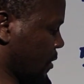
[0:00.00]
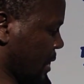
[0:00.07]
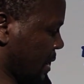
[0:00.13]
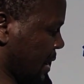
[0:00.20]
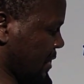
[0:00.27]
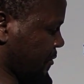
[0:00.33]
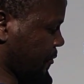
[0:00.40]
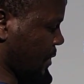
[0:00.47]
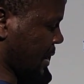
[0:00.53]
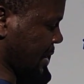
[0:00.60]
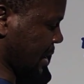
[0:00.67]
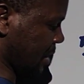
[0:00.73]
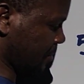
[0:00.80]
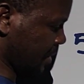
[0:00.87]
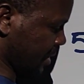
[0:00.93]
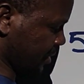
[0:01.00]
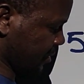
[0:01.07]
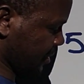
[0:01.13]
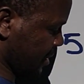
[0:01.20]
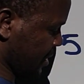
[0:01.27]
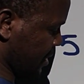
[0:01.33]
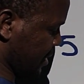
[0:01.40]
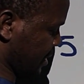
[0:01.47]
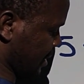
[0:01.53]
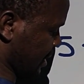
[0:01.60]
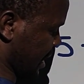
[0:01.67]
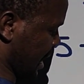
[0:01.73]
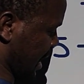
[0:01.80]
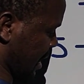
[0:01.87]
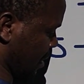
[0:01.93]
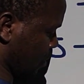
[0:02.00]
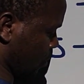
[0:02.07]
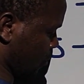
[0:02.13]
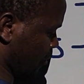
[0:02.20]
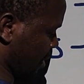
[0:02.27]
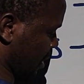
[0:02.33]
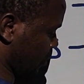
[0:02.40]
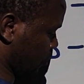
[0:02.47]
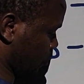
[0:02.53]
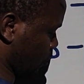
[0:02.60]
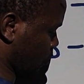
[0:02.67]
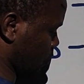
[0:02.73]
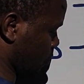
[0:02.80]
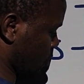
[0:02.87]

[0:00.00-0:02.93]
you can write 4 and a half as 9 over 2.